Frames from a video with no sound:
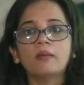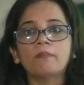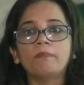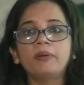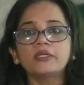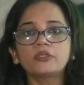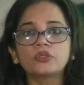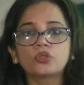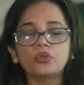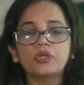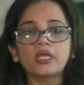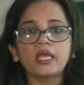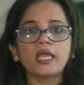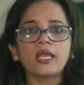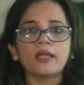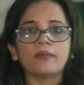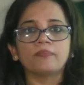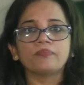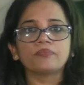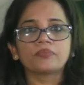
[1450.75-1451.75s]
But
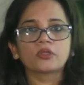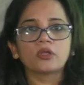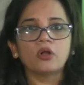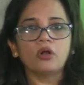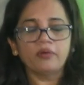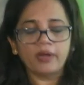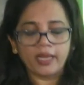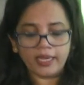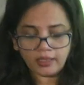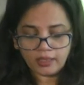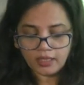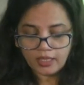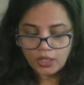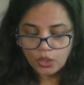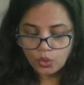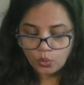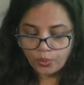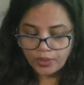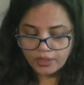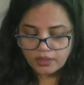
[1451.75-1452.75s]
today, all right,
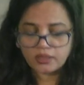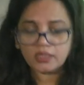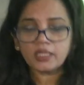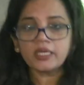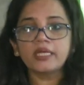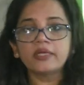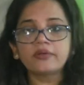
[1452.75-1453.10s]
with the